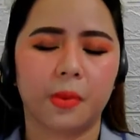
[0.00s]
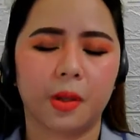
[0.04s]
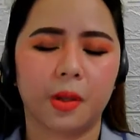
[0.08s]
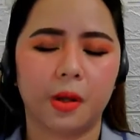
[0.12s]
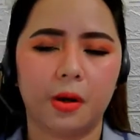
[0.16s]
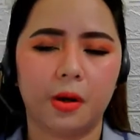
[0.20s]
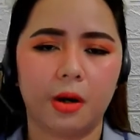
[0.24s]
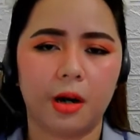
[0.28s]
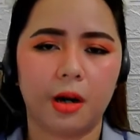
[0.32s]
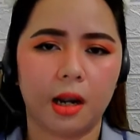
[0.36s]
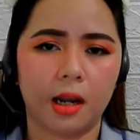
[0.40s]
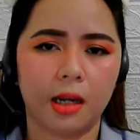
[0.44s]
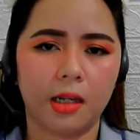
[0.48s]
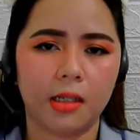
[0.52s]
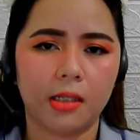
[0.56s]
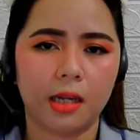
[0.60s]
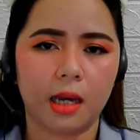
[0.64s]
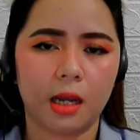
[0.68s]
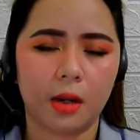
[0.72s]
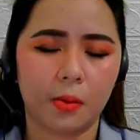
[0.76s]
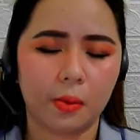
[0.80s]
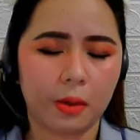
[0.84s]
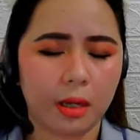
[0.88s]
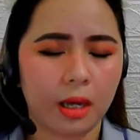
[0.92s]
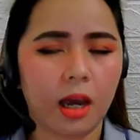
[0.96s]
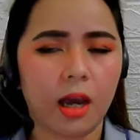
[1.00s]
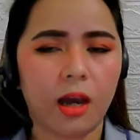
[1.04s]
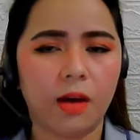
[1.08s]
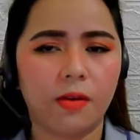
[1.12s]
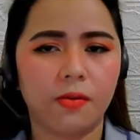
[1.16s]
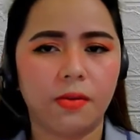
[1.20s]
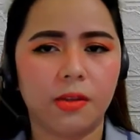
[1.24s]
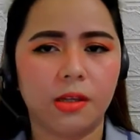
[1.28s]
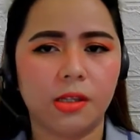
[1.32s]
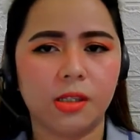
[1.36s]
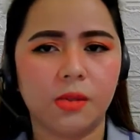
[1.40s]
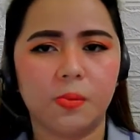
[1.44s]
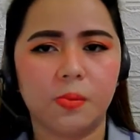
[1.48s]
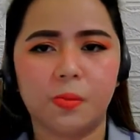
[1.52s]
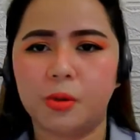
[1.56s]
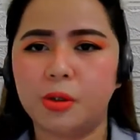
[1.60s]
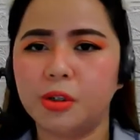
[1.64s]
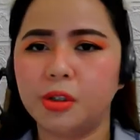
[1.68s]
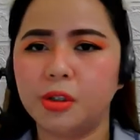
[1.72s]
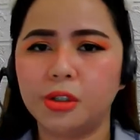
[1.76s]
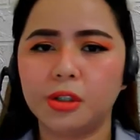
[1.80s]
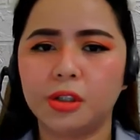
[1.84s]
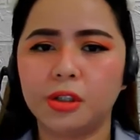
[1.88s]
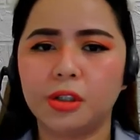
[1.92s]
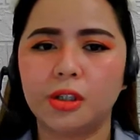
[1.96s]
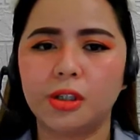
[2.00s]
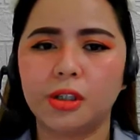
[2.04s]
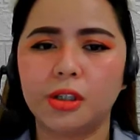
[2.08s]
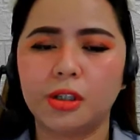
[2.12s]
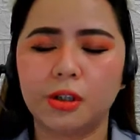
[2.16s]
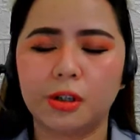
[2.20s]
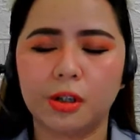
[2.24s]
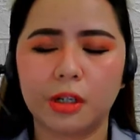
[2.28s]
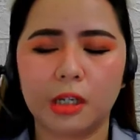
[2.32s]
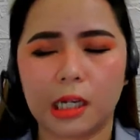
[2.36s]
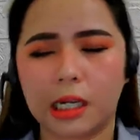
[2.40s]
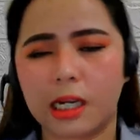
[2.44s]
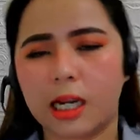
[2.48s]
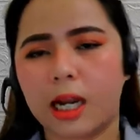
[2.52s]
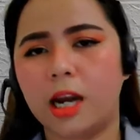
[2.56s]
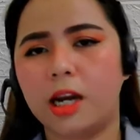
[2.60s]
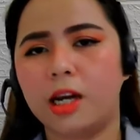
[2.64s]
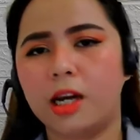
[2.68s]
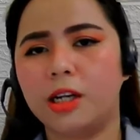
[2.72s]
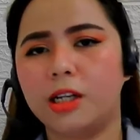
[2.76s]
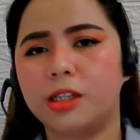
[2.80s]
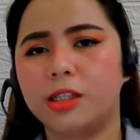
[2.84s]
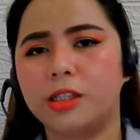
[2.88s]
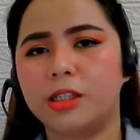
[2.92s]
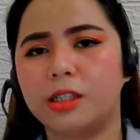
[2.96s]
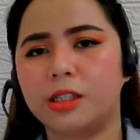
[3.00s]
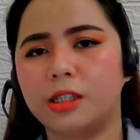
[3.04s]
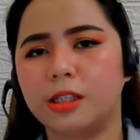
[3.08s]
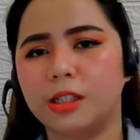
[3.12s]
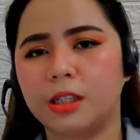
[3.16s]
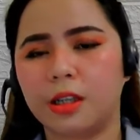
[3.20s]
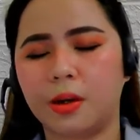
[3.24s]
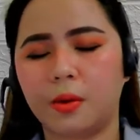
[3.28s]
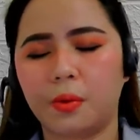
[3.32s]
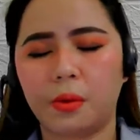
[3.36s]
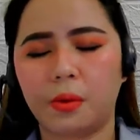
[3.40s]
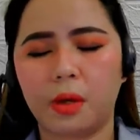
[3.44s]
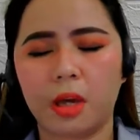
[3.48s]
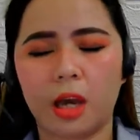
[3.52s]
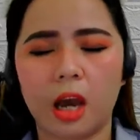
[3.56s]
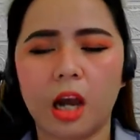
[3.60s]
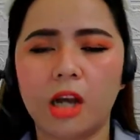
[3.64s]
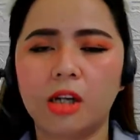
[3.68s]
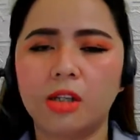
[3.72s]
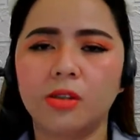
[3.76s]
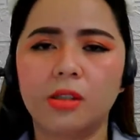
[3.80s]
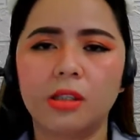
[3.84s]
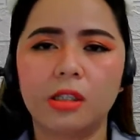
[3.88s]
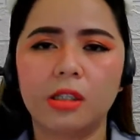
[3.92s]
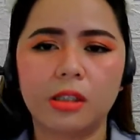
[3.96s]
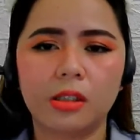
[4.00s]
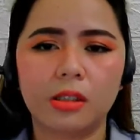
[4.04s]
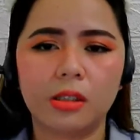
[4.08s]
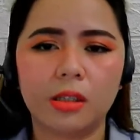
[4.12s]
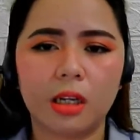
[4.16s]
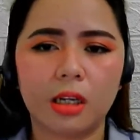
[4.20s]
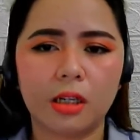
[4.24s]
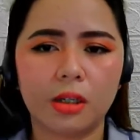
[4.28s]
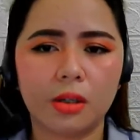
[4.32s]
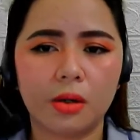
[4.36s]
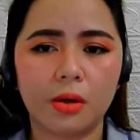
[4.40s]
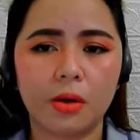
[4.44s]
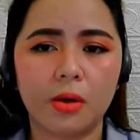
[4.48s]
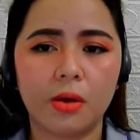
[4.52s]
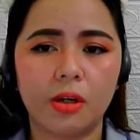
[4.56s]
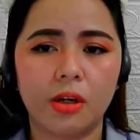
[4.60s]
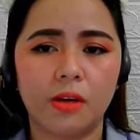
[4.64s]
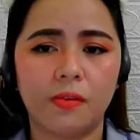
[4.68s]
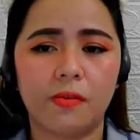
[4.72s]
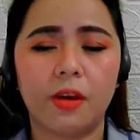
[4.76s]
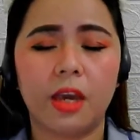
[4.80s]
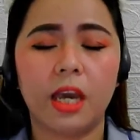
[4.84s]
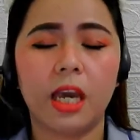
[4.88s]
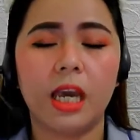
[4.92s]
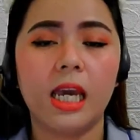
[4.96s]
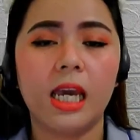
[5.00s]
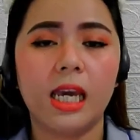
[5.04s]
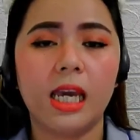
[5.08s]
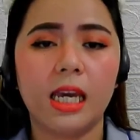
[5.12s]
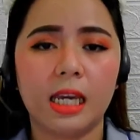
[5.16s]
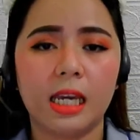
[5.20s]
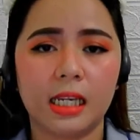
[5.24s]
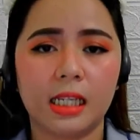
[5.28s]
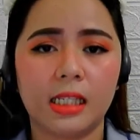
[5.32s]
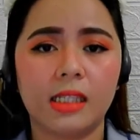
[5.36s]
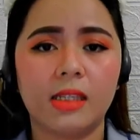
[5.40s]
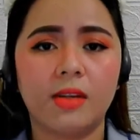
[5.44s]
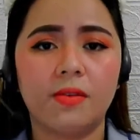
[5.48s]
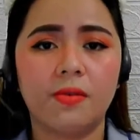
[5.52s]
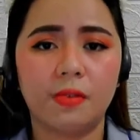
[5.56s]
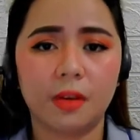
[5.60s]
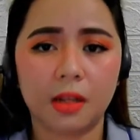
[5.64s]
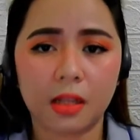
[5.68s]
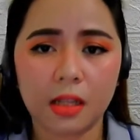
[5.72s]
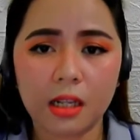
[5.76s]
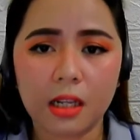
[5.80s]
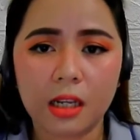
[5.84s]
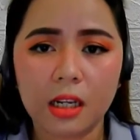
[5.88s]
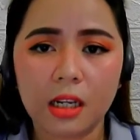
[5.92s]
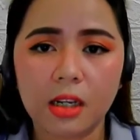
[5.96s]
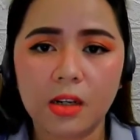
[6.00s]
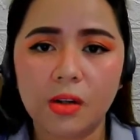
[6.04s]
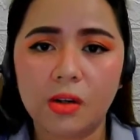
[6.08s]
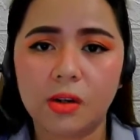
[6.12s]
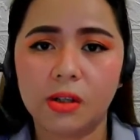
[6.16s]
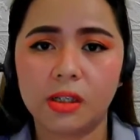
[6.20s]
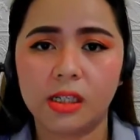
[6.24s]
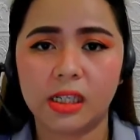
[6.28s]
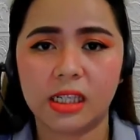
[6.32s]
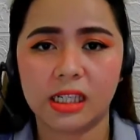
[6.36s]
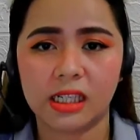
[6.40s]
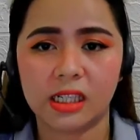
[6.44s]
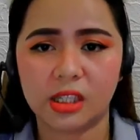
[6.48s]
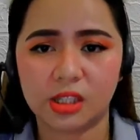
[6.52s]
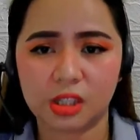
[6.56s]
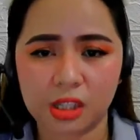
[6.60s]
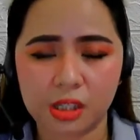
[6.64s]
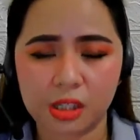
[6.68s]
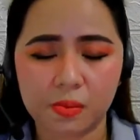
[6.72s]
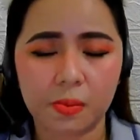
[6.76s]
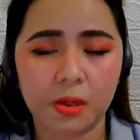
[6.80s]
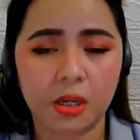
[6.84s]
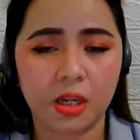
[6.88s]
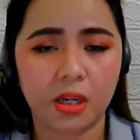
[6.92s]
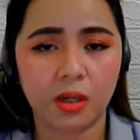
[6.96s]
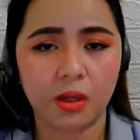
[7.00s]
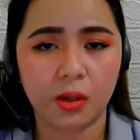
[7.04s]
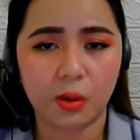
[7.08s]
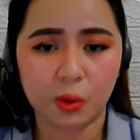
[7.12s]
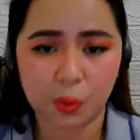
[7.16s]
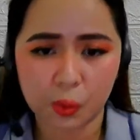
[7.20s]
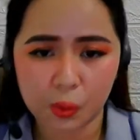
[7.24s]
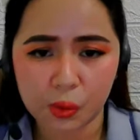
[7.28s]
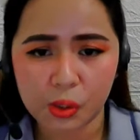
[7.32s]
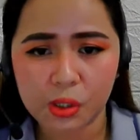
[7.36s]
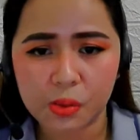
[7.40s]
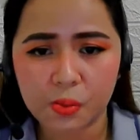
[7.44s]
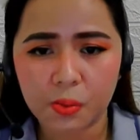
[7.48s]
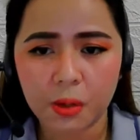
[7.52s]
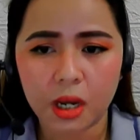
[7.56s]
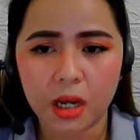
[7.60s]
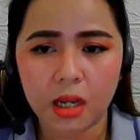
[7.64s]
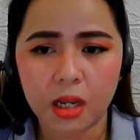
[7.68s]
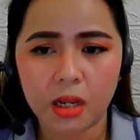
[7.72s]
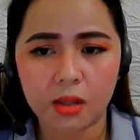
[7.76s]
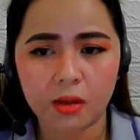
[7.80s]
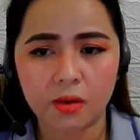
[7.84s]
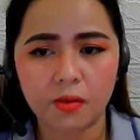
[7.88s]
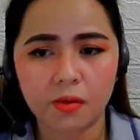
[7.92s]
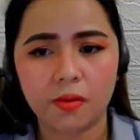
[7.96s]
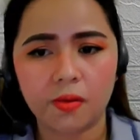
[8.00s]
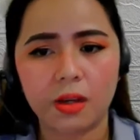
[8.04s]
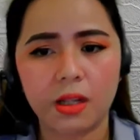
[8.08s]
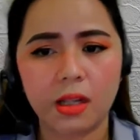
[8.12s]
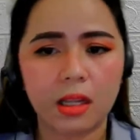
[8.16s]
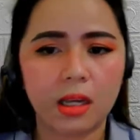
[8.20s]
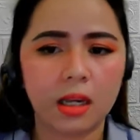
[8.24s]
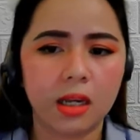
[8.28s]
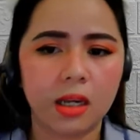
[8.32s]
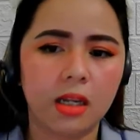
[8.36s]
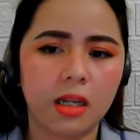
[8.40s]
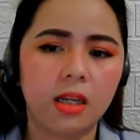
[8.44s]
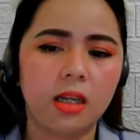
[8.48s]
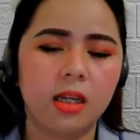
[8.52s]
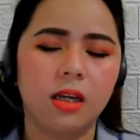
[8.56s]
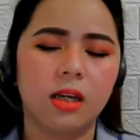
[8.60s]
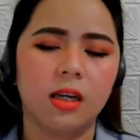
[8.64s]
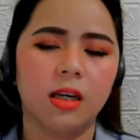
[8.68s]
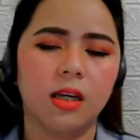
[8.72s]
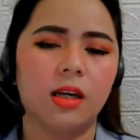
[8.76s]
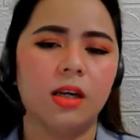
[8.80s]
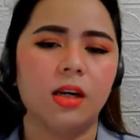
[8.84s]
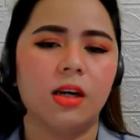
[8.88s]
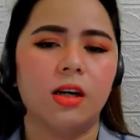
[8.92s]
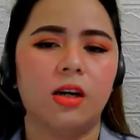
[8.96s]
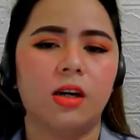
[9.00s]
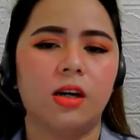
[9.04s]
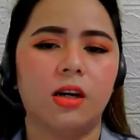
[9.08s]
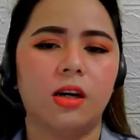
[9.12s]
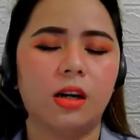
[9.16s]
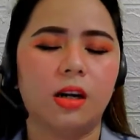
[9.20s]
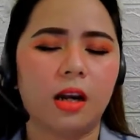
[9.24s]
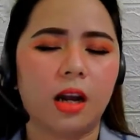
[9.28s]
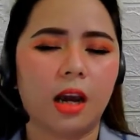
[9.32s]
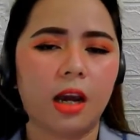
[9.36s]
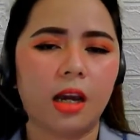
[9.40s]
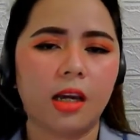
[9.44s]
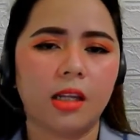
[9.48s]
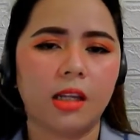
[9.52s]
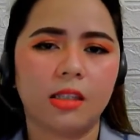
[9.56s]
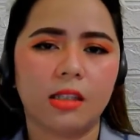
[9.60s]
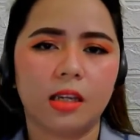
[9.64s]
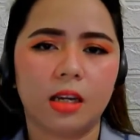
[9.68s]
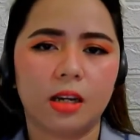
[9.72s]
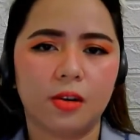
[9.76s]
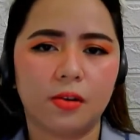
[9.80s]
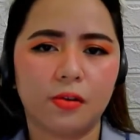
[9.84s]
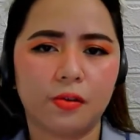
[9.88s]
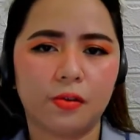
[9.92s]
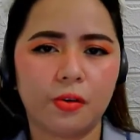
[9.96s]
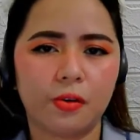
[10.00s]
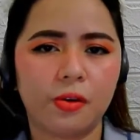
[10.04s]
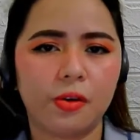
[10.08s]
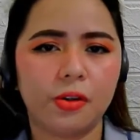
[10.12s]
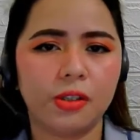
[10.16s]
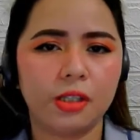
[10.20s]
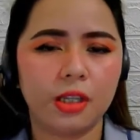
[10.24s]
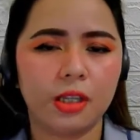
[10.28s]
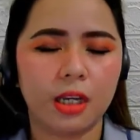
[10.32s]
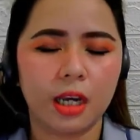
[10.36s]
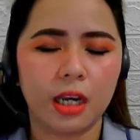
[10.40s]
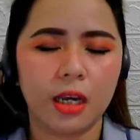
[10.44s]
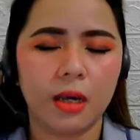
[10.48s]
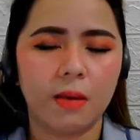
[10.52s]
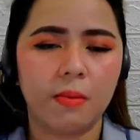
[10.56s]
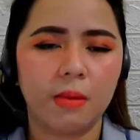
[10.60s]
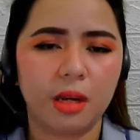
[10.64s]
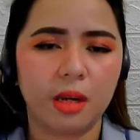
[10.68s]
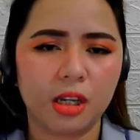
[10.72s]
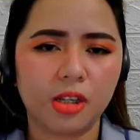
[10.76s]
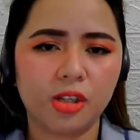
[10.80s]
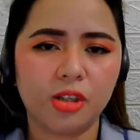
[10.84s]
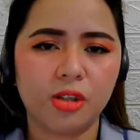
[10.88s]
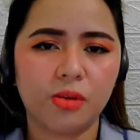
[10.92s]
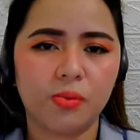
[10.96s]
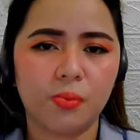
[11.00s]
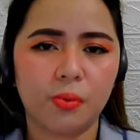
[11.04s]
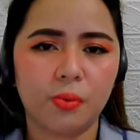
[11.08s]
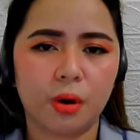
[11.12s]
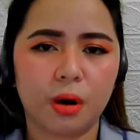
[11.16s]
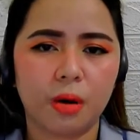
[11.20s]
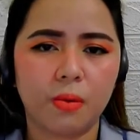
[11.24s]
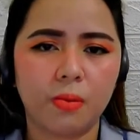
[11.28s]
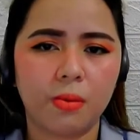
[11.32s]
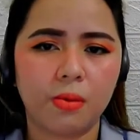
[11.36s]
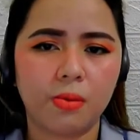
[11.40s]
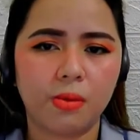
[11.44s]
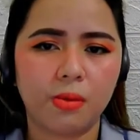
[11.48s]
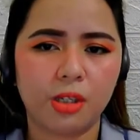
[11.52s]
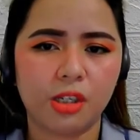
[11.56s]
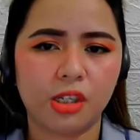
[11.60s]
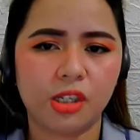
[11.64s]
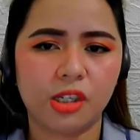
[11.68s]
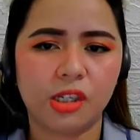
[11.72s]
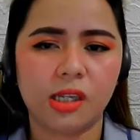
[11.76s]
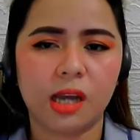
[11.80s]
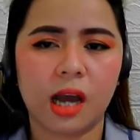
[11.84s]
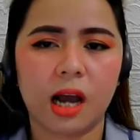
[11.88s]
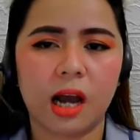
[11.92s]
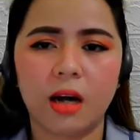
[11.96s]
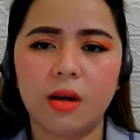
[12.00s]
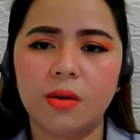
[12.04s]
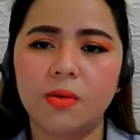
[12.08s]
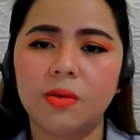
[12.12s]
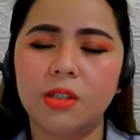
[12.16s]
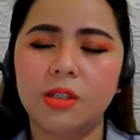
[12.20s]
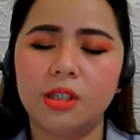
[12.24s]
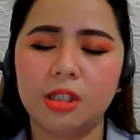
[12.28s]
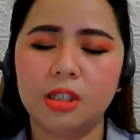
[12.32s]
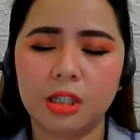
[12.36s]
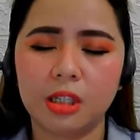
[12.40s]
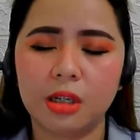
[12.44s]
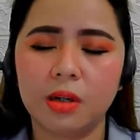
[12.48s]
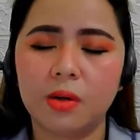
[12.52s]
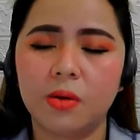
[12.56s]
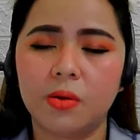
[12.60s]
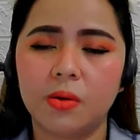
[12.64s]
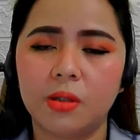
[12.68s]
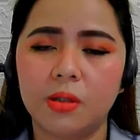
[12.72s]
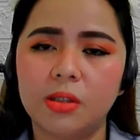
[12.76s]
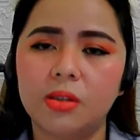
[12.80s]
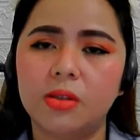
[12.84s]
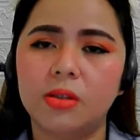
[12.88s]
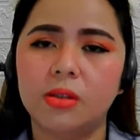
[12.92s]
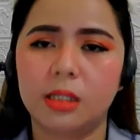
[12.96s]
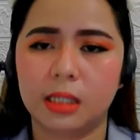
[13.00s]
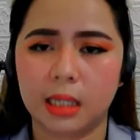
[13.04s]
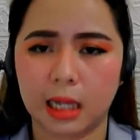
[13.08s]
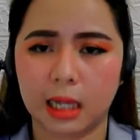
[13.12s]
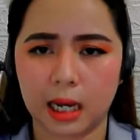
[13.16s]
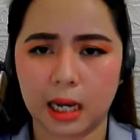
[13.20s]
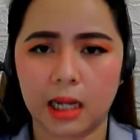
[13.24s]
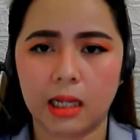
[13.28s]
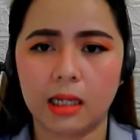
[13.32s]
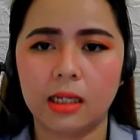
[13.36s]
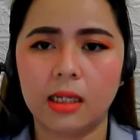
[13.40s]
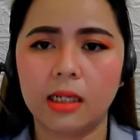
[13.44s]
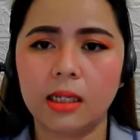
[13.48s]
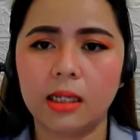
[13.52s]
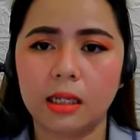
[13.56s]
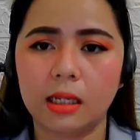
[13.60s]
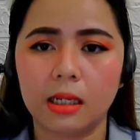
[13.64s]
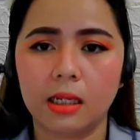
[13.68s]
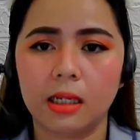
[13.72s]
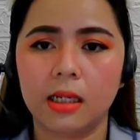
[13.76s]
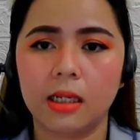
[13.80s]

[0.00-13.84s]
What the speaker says: alright, and we have this person or the character that we actually do not know if he's the villain or he's just being used by another villain, alright, and of course, major problems such as how is she going to tell